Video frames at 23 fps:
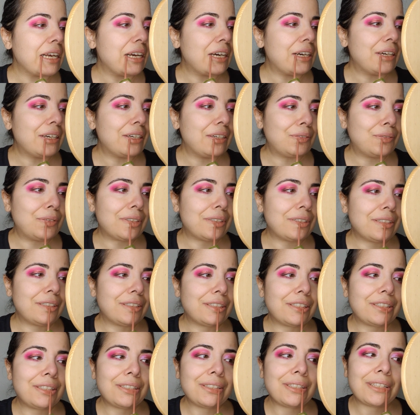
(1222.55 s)
I wanted to
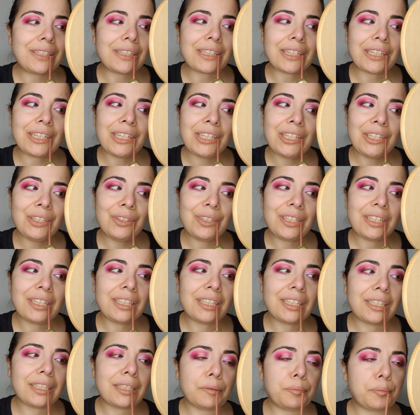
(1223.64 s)
do like a nudie
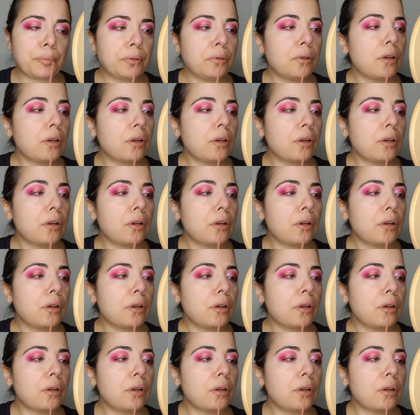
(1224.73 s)
lip.